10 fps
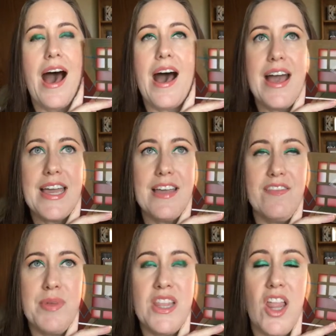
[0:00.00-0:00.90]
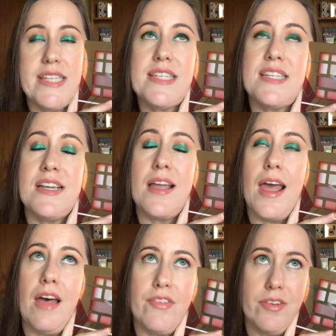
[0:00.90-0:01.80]
I have been lusting
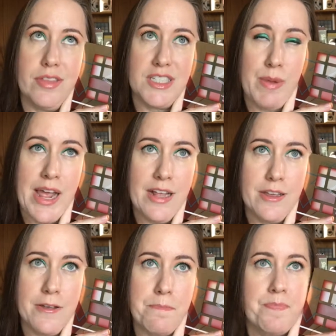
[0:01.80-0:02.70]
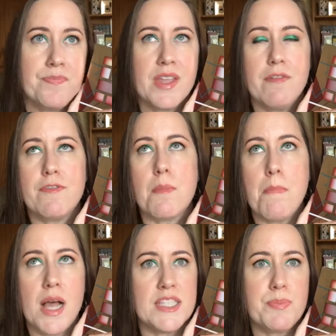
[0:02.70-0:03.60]
after this palette for
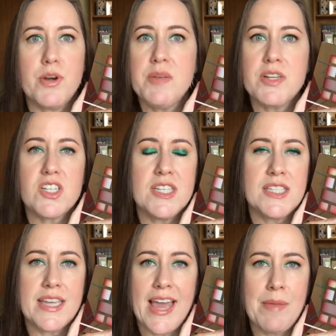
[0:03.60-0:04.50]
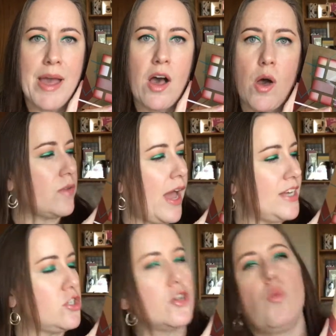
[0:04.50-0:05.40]
months, pretty much since it came out.
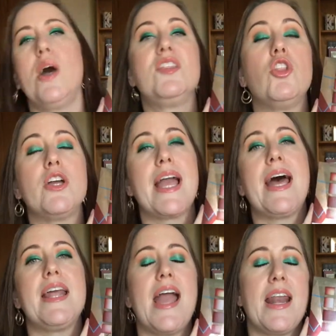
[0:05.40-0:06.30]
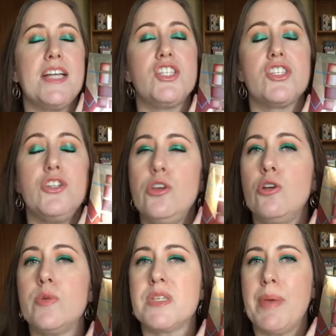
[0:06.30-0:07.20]
I took one look at it and I just
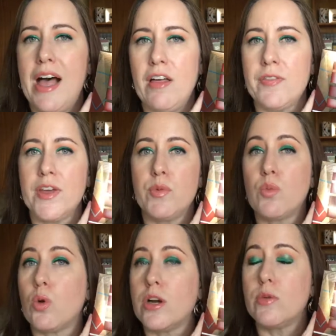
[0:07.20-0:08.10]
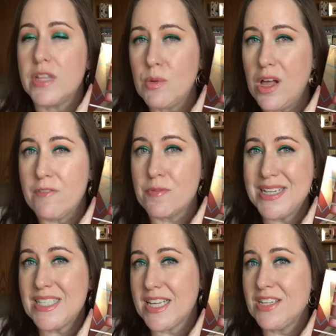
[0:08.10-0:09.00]
knew it was a palette that would work really well for
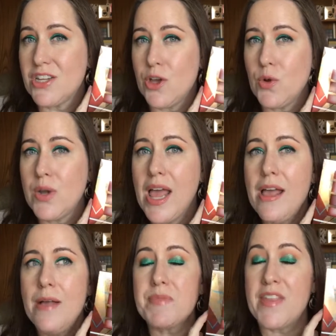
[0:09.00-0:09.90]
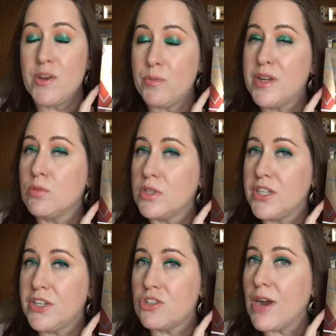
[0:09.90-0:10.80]
my skin tone and that it would be a
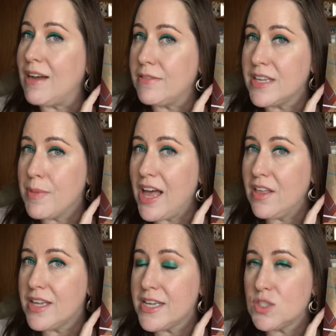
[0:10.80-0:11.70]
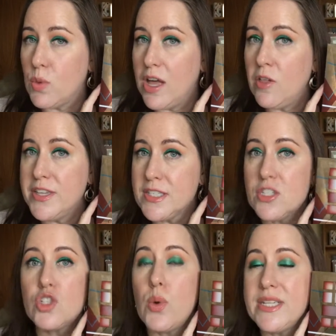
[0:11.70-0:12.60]
really good traveling palette as well. This
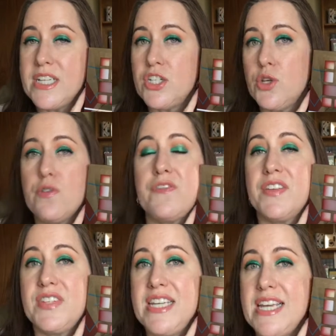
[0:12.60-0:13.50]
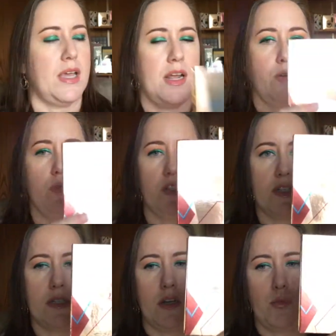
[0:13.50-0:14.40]
is 2250 and I will
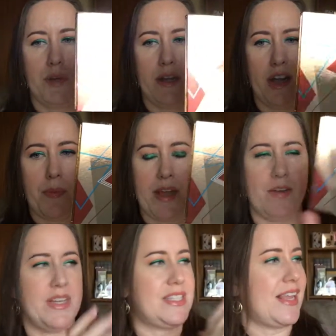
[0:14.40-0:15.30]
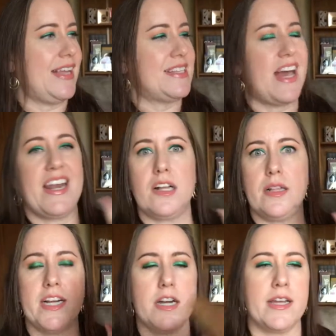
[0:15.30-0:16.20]
just open it up. I know it's it's kind of
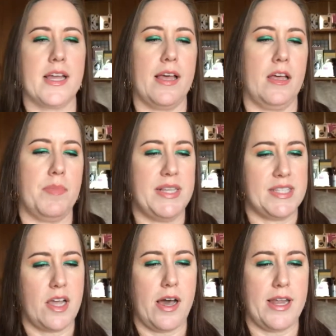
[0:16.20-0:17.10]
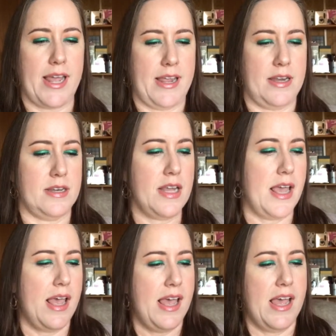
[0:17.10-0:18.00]
glaring. Um, it's got an
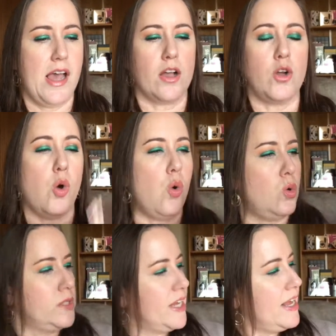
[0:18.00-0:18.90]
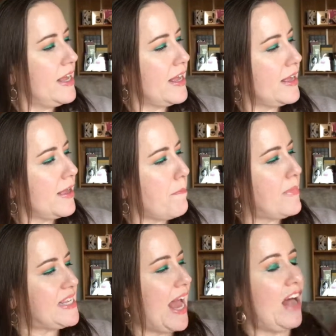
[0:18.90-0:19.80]
gold
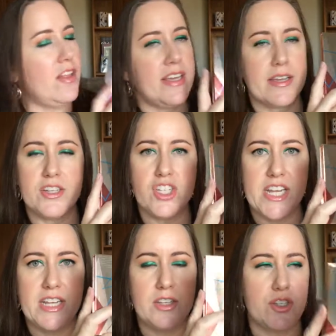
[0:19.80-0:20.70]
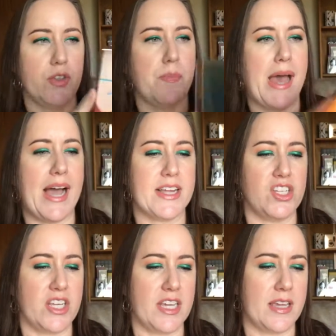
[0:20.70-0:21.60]
metallic sheen to the
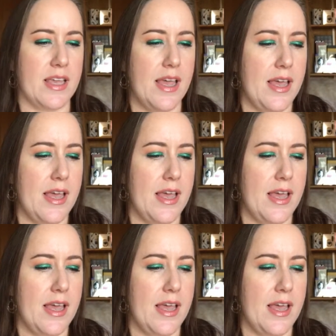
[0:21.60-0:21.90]
packaging.